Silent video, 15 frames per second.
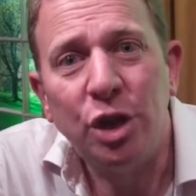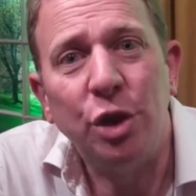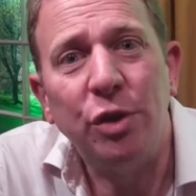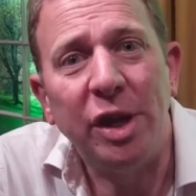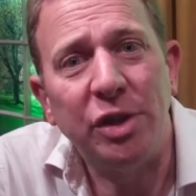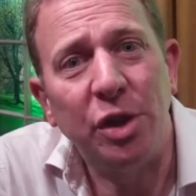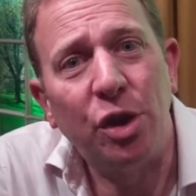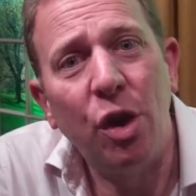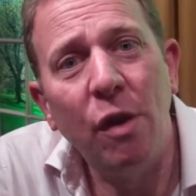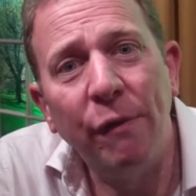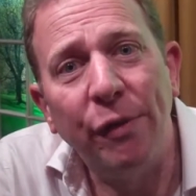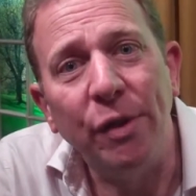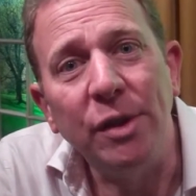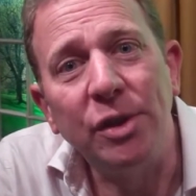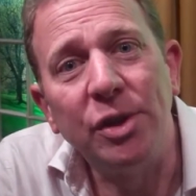to address a
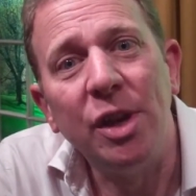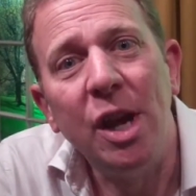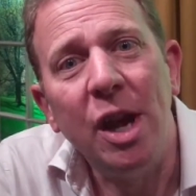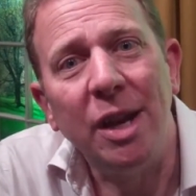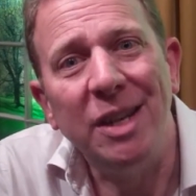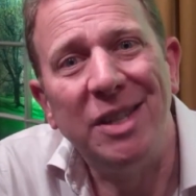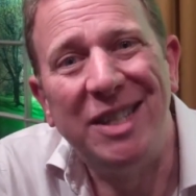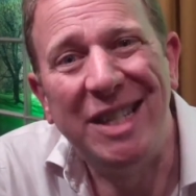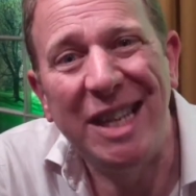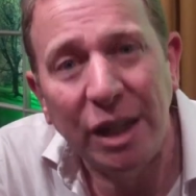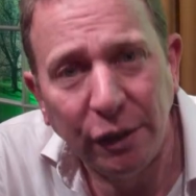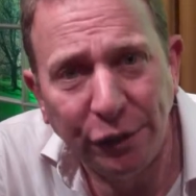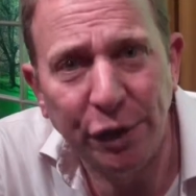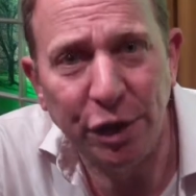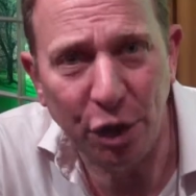conference at his
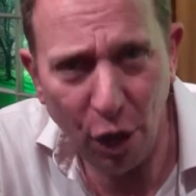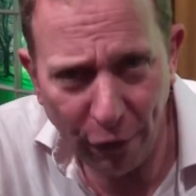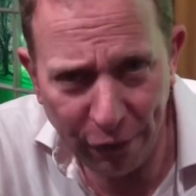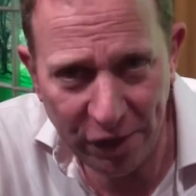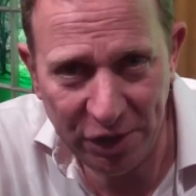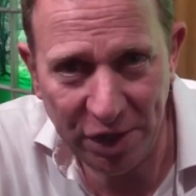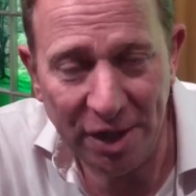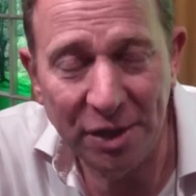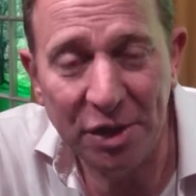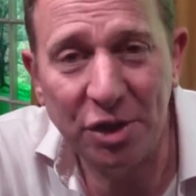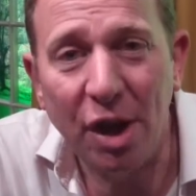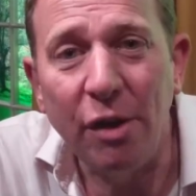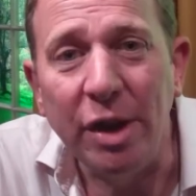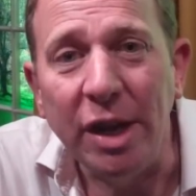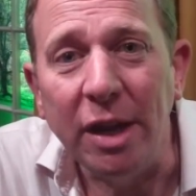Guildford office in
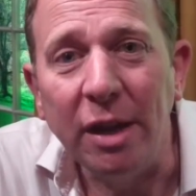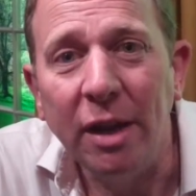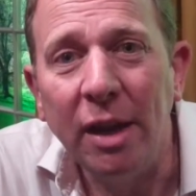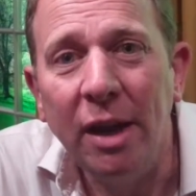Surrey.